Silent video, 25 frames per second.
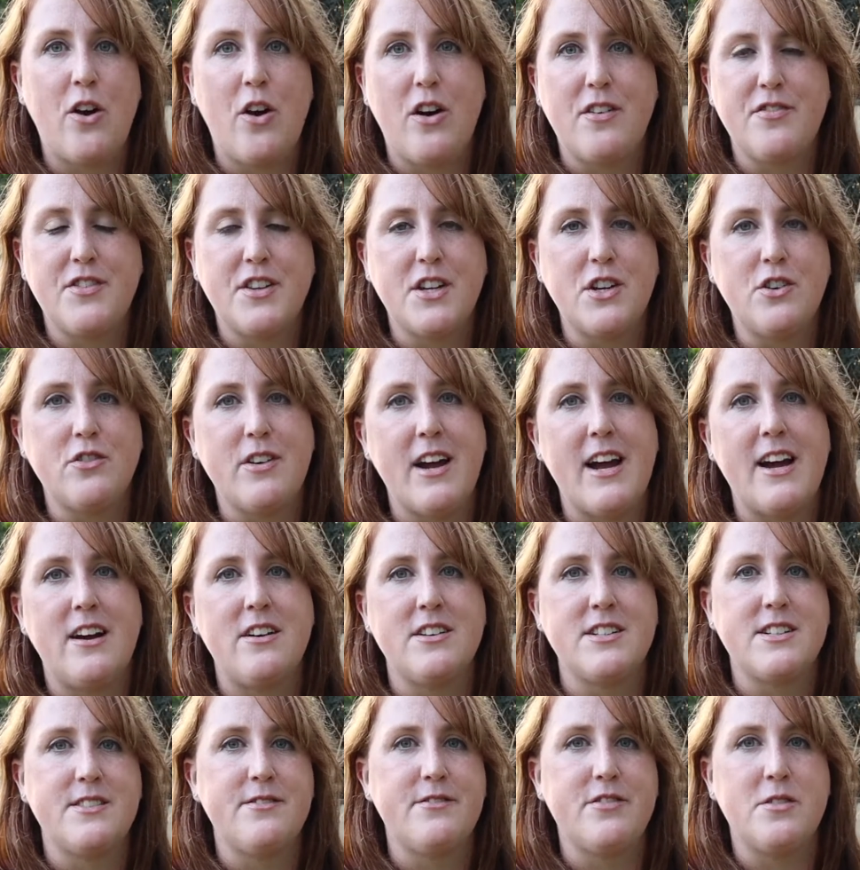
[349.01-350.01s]
off the
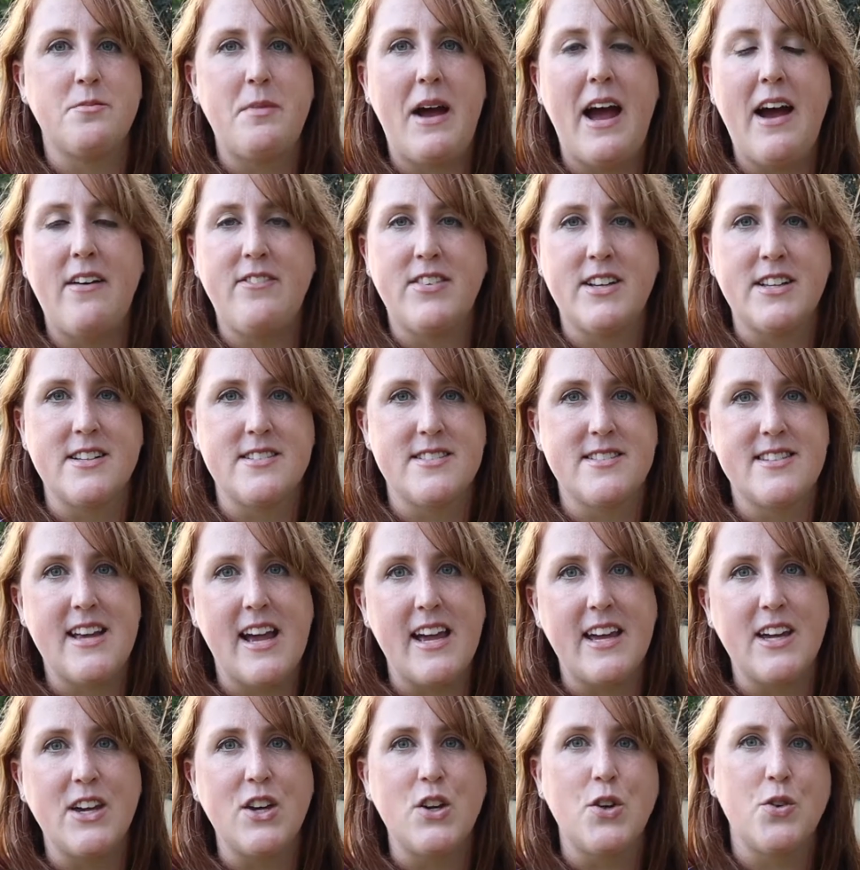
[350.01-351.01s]
ground and from having the
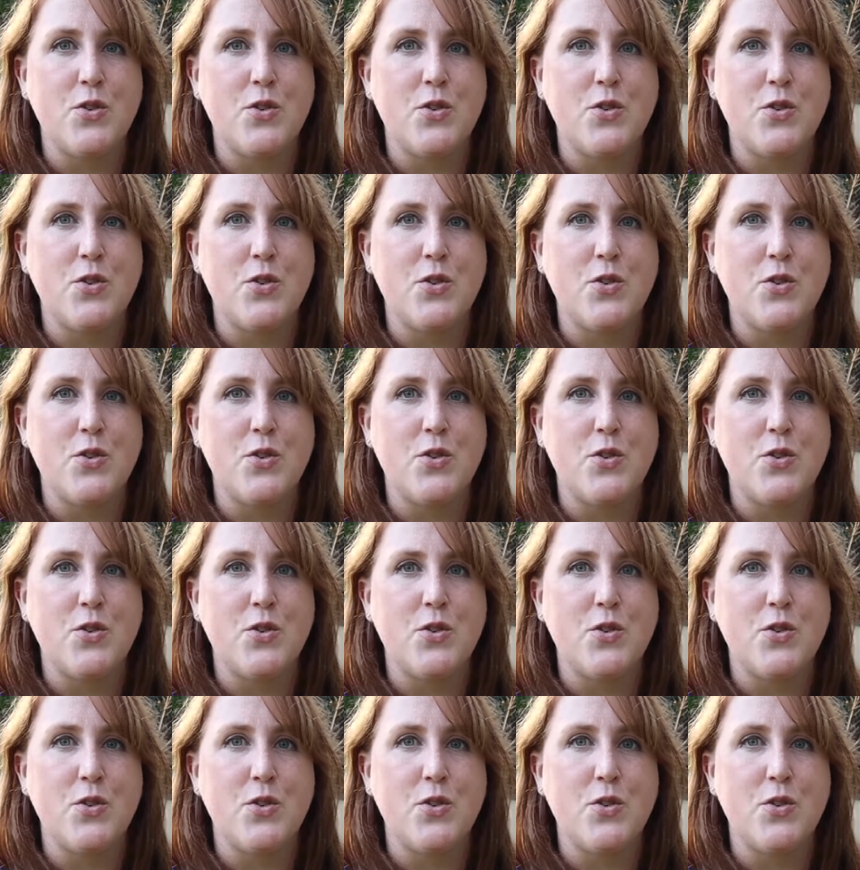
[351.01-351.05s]
say in